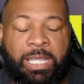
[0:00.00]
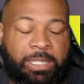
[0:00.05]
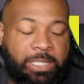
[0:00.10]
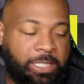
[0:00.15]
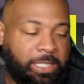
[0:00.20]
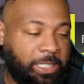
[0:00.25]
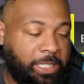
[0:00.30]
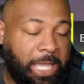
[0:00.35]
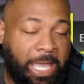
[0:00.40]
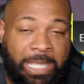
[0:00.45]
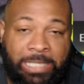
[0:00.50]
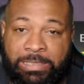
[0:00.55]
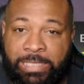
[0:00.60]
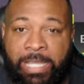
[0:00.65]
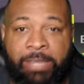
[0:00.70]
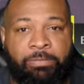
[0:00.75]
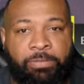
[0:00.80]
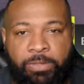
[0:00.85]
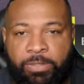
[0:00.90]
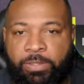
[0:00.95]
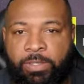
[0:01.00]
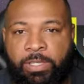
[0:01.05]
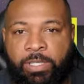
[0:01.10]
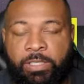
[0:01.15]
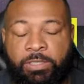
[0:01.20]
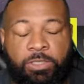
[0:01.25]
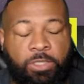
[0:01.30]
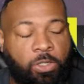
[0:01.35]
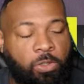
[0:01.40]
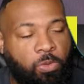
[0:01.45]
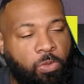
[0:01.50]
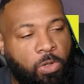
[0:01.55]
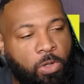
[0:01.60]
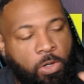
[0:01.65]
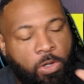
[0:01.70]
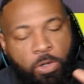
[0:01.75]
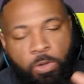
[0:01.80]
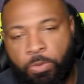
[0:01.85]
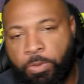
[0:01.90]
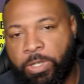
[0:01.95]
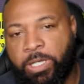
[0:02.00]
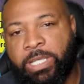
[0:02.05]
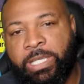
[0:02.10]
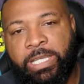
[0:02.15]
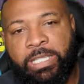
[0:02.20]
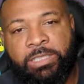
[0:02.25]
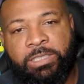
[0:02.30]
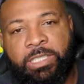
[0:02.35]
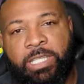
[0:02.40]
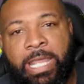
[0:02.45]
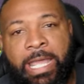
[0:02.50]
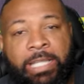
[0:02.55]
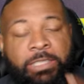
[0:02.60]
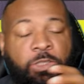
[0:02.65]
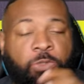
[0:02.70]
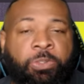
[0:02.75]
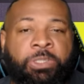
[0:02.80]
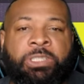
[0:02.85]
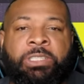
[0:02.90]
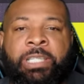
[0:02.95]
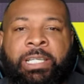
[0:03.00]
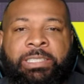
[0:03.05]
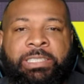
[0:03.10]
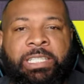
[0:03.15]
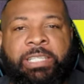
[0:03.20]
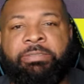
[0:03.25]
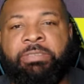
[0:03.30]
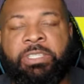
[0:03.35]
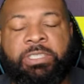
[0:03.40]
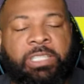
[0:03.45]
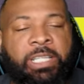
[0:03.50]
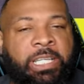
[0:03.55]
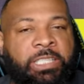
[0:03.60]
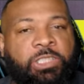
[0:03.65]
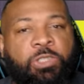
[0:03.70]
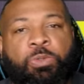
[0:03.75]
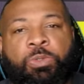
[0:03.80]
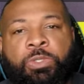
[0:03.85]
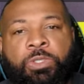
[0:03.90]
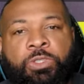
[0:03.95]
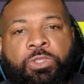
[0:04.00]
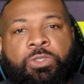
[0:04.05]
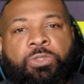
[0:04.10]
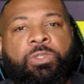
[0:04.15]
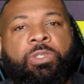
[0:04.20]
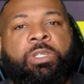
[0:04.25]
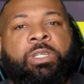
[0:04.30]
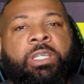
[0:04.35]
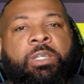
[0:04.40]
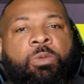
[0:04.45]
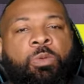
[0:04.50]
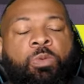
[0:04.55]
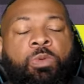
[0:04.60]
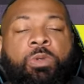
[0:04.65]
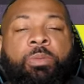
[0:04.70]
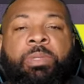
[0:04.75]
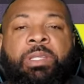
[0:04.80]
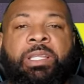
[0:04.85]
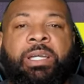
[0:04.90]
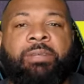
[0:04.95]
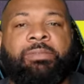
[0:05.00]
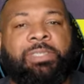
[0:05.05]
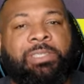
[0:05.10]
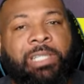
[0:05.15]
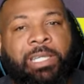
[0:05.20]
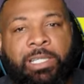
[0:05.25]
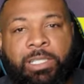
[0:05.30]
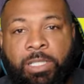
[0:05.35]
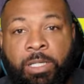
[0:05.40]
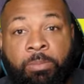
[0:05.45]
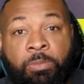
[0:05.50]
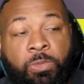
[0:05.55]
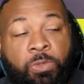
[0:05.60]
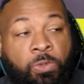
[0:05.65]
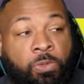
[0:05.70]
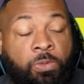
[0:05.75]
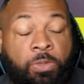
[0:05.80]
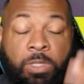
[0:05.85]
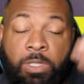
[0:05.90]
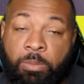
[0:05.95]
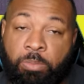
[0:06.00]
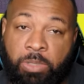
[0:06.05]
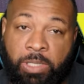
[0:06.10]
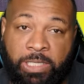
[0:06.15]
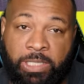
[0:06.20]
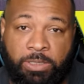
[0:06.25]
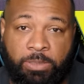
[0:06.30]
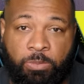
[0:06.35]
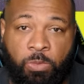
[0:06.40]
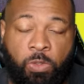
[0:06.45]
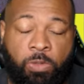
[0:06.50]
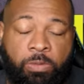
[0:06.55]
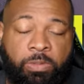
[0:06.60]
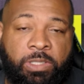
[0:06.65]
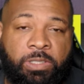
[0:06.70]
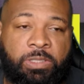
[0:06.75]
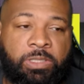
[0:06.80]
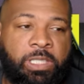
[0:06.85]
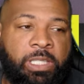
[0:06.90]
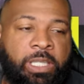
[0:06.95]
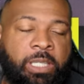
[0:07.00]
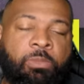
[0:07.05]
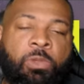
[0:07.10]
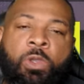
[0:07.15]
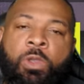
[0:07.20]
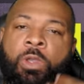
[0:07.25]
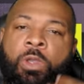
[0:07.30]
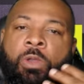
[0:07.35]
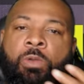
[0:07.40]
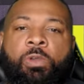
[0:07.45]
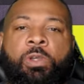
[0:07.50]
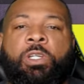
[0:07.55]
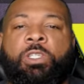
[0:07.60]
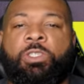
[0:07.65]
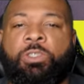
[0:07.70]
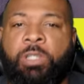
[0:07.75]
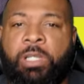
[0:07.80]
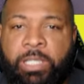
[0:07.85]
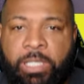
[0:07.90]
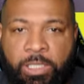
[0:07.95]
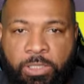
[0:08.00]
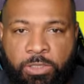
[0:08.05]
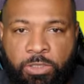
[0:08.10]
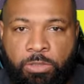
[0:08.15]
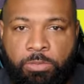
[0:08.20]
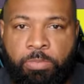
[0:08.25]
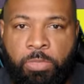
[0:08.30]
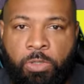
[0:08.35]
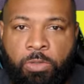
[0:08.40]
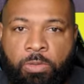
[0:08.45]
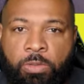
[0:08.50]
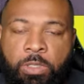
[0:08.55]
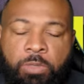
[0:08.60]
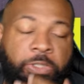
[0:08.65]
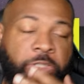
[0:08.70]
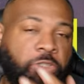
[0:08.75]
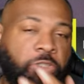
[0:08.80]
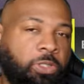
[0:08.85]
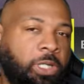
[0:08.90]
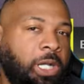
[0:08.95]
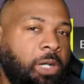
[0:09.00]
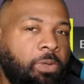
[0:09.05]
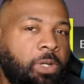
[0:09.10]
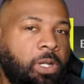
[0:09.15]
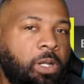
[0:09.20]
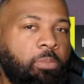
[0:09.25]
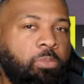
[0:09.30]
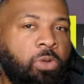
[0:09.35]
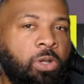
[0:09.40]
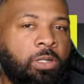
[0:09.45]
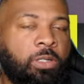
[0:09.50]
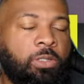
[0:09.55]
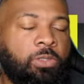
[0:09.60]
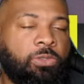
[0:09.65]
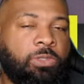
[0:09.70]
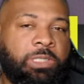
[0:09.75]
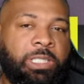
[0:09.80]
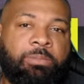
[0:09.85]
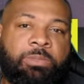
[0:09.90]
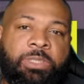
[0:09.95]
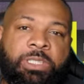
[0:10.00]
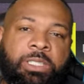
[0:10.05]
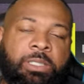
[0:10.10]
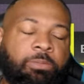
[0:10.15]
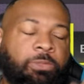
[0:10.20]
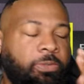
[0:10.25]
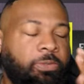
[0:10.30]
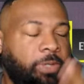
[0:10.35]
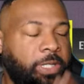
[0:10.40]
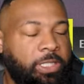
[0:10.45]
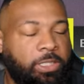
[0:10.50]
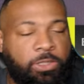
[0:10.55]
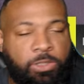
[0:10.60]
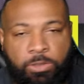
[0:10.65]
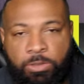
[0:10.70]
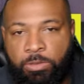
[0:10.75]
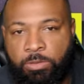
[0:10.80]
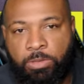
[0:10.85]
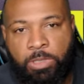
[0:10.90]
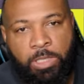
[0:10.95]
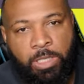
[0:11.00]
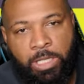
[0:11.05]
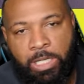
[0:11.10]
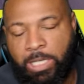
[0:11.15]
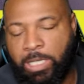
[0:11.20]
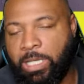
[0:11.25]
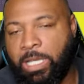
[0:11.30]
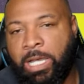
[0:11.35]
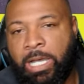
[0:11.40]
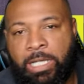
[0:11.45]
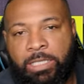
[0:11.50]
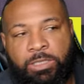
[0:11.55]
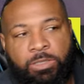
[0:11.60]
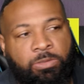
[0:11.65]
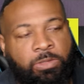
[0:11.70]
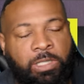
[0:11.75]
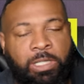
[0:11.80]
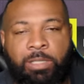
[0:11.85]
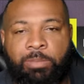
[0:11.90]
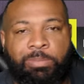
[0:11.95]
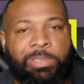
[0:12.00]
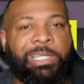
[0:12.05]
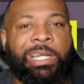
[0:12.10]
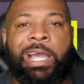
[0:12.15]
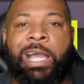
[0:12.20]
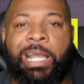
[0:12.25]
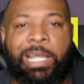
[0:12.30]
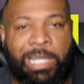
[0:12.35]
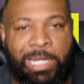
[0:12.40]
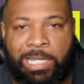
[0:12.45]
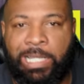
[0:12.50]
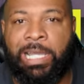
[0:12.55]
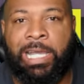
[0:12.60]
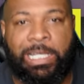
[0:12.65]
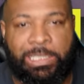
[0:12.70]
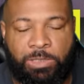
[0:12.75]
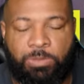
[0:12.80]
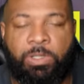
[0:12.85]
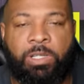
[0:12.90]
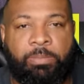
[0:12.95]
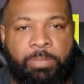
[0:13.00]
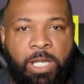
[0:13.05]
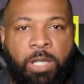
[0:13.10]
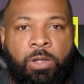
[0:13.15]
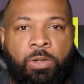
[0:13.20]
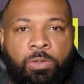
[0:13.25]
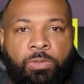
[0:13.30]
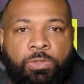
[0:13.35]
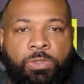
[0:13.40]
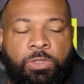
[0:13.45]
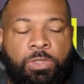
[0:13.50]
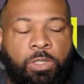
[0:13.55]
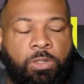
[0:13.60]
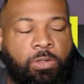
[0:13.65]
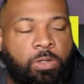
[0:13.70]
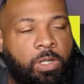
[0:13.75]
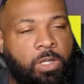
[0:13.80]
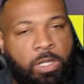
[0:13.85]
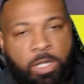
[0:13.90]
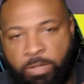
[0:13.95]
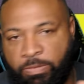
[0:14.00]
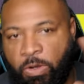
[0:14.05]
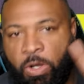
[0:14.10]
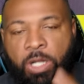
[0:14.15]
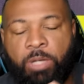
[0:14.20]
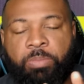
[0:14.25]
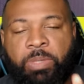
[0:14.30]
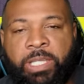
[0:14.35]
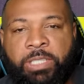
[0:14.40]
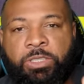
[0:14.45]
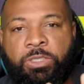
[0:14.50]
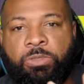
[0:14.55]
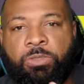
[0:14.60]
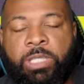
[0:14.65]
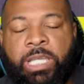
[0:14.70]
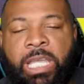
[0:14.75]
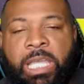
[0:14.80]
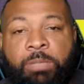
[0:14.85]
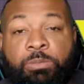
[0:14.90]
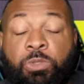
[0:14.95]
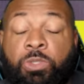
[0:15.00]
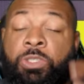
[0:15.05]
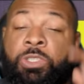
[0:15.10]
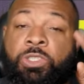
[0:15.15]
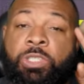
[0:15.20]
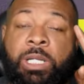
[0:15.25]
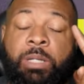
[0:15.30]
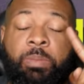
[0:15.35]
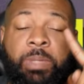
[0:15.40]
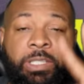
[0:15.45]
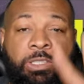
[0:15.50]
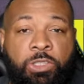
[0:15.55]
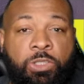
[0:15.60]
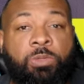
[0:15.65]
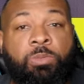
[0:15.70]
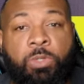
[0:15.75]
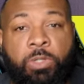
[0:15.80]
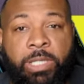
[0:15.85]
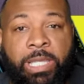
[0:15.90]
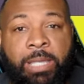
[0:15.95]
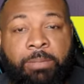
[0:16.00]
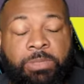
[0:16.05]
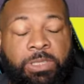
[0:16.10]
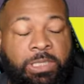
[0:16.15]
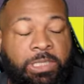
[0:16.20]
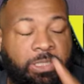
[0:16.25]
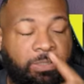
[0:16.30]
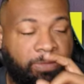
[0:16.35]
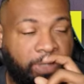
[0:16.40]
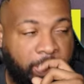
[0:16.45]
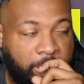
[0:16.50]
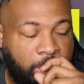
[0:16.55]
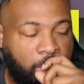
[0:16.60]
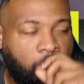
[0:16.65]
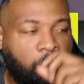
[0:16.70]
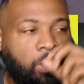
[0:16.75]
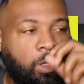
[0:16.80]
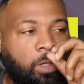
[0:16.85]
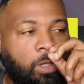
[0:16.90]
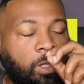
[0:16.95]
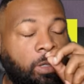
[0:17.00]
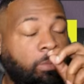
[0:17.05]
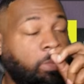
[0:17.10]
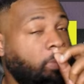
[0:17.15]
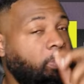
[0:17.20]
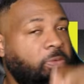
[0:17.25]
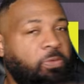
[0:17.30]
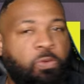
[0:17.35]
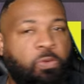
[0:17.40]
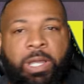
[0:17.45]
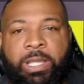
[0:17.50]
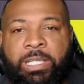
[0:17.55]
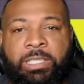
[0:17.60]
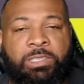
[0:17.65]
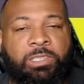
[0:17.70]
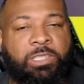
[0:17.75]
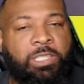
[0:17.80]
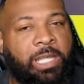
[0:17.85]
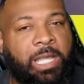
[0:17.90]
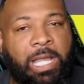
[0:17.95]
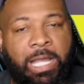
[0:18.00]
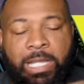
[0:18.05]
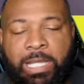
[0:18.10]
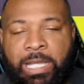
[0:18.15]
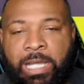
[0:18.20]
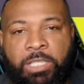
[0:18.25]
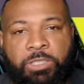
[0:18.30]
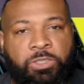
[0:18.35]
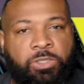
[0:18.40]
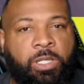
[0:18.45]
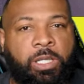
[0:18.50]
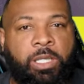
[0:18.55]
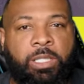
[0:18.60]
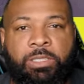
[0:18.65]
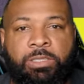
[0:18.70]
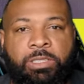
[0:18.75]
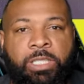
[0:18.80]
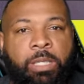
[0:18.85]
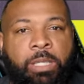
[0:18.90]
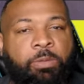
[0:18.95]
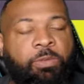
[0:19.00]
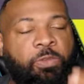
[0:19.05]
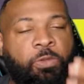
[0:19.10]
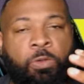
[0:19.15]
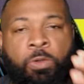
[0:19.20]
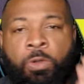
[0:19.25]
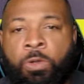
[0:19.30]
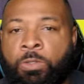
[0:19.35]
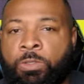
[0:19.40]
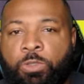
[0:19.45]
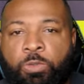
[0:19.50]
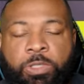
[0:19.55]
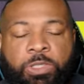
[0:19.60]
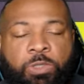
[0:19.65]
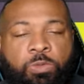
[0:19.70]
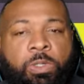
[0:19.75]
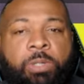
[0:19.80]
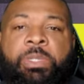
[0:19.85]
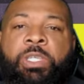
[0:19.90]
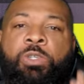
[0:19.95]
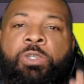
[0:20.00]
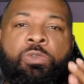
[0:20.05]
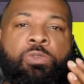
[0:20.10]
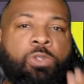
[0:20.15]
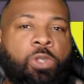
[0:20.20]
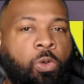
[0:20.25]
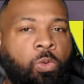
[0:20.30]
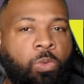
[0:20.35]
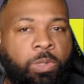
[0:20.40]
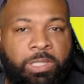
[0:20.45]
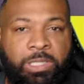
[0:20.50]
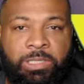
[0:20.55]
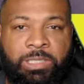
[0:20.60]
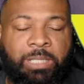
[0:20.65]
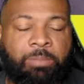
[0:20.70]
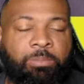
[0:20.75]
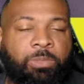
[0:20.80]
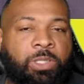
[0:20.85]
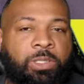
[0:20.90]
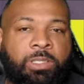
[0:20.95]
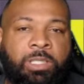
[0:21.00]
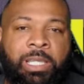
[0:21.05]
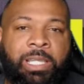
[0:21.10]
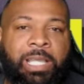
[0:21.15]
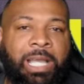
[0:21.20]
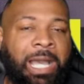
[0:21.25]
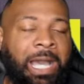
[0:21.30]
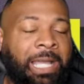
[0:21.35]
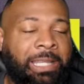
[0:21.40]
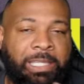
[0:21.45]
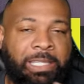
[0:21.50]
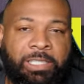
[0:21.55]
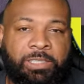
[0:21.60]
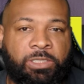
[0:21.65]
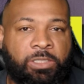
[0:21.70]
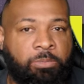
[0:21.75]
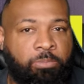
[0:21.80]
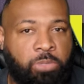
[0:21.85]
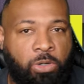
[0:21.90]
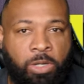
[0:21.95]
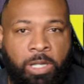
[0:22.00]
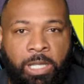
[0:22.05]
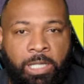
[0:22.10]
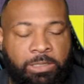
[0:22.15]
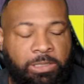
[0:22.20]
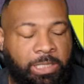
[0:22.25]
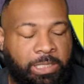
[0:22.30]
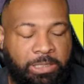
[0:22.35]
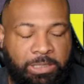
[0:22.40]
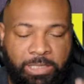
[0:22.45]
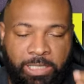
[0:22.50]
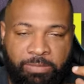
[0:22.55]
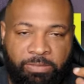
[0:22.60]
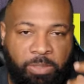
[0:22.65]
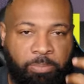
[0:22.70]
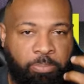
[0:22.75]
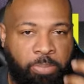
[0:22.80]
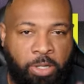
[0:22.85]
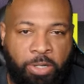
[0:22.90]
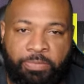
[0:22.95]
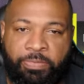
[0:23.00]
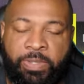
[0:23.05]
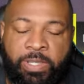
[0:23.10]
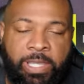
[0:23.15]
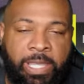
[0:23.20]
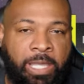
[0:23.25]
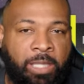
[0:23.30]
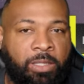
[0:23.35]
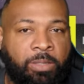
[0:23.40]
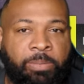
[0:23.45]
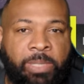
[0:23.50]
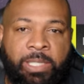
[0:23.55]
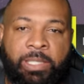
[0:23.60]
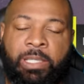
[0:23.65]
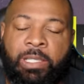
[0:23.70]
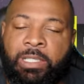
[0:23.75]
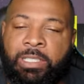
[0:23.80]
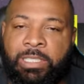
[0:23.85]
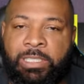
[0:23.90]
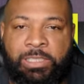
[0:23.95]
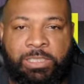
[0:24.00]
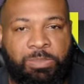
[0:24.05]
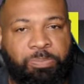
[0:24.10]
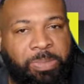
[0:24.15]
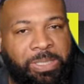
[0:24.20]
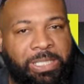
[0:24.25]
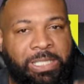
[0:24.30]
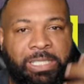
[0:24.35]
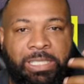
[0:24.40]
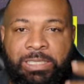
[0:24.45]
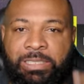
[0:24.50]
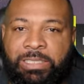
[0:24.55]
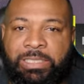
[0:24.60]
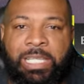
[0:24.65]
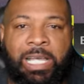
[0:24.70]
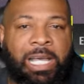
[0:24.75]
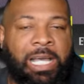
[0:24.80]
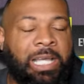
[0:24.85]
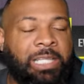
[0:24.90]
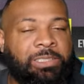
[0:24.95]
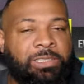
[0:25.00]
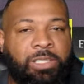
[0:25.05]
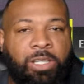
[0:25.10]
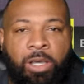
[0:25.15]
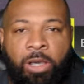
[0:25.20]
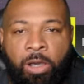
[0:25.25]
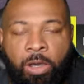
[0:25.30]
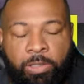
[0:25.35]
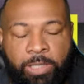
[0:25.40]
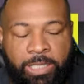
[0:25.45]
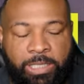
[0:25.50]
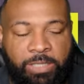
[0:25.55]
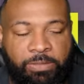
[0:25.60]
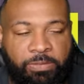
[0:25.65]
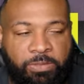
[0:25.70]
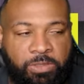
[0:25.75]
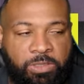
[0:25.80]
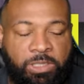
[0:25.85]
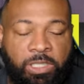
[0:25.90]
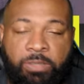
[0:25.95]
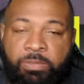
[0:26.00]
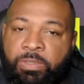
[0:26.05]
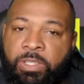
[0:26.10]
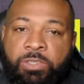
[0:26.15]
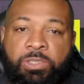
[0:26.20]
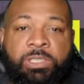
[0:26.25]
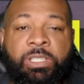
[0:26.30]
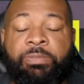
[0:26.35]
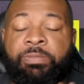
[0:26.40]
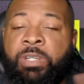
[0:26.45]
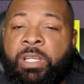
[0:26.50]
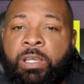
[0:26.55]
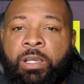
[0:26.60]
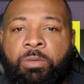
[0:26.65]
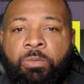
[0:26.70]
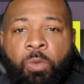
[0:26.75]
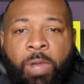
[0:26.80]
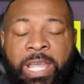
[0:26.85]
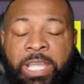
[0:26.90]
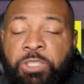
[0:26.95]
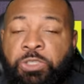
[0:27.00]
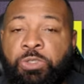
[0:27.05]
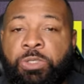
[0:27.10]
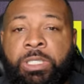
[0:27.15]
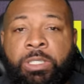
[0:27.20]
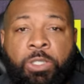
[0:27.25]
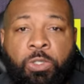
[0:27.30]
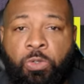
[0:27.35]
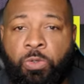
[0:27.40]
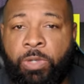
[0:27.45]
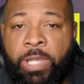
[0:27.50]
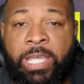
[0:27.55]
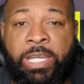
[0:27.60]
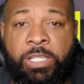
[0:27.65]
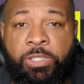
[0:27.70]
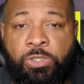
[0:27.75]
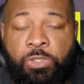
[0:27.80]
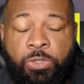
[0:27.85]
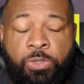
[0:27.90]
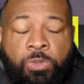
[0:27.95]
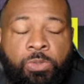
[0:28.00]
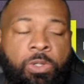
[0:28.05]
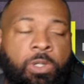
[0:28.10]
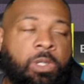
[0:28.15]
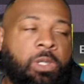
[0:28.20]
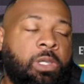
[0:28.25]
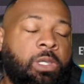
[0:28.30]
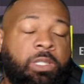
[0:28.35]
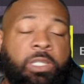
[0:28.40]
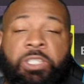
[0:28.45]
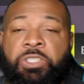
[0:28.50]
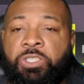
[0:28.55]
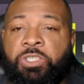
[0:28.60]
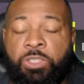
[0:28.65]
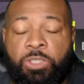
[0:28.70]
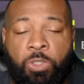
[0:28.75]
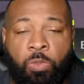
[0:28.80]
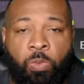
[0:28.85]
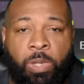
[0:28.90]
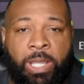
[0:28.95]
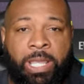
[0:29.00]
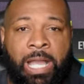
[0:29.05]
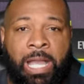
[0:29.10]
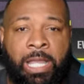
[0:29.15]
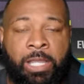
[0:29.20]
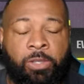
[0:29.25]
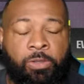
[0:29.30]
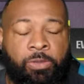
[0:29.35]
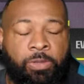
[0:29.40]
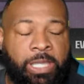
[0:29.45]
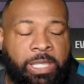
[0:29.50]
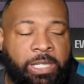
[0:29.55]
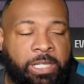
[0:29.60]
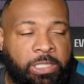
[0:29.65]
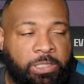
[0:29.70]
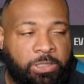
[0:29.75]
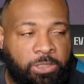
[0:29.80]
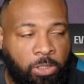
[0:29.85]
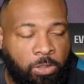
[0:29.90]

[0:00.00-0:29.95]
I think it has everything. So we're going to get into that. Twitch.tv slash The Real The Truth Dig. We will be live tonight. Come through. We're going to play some more with this team. We're going to try to get a Super Bowl run. We tried with our Broncos theme team. We ran into a God squad, but now I got a God squad of my own. So already played two games. We're going to try to play two more games in this video. But before I get into that, I got to show you this team. If you're on Twitch with me, you know what the team looked like. I think it's comprised, like I said, of the perfect element, speed, size, all that different stuff. There's different ways you can create it too. This is just the way I created it.